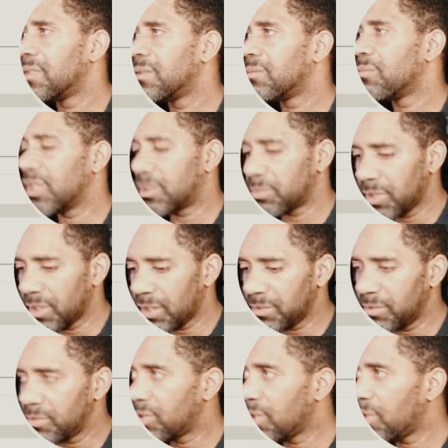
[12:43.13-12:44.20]
which way are
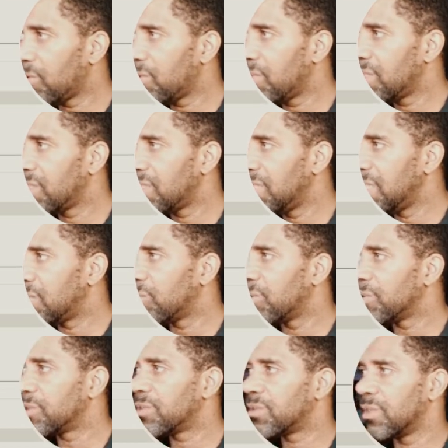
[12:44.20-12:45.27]
you going
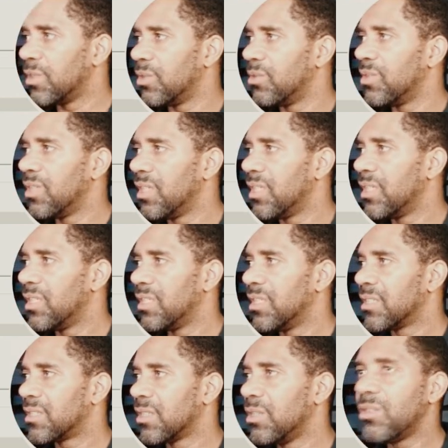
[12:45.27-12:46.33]
equals so
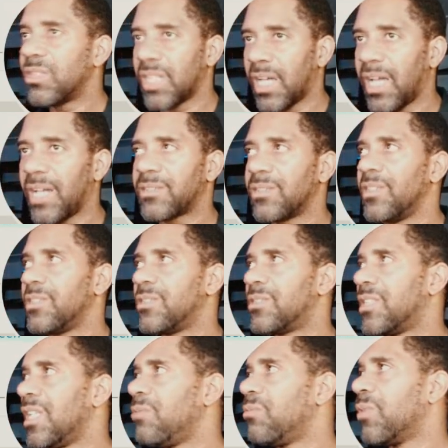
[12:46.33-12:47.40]
you could actually
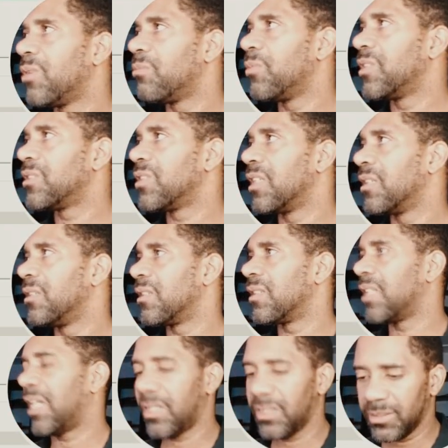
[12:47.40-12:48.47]
see what it's gonna look
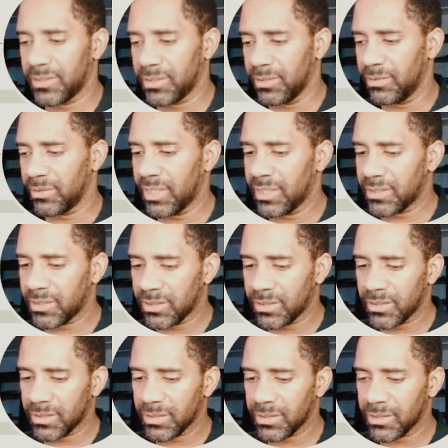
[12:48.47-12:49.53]
like here. So let's
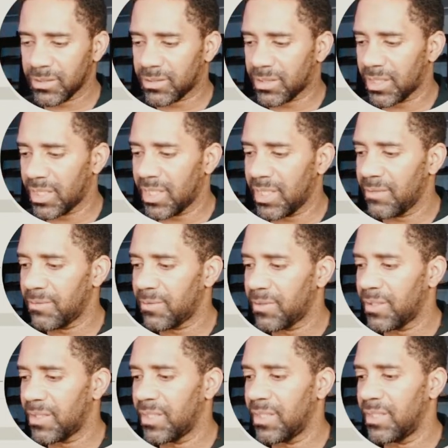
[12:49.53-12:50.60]
save
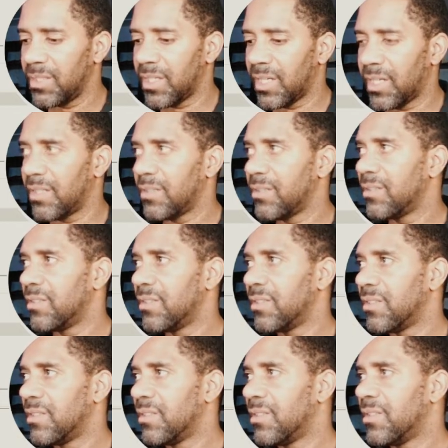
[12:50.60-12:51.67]
and now
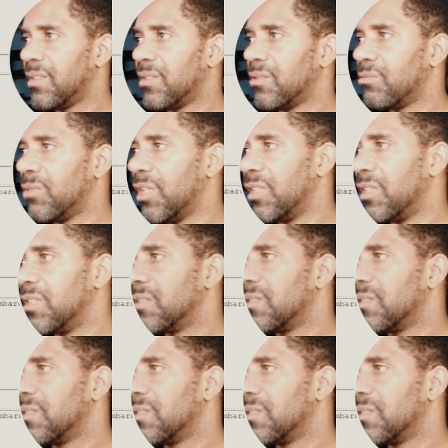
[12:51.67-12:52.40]
run it.